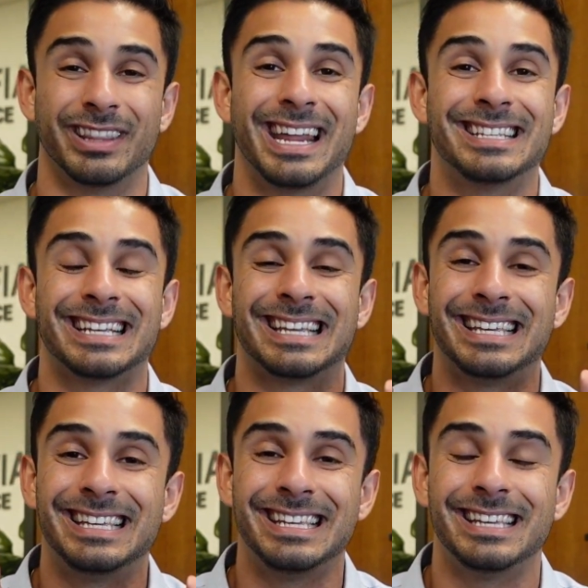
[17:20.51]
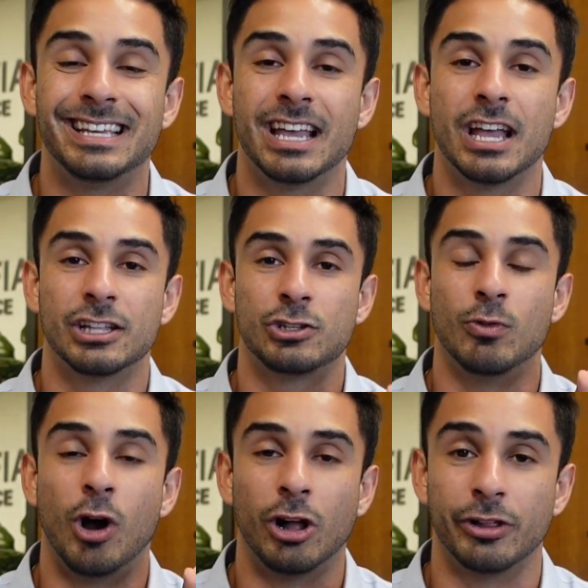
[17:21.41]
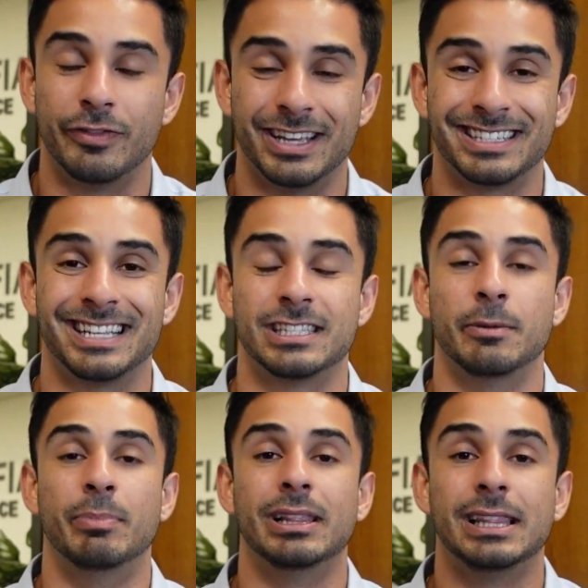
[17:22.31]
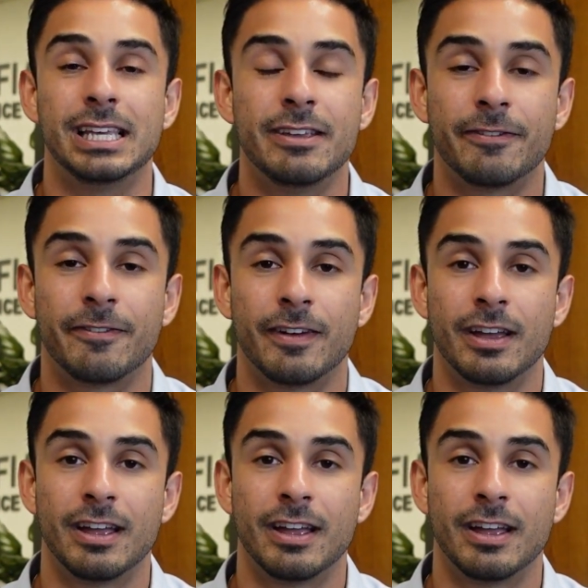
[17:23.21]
That is a key to all of this, is the belief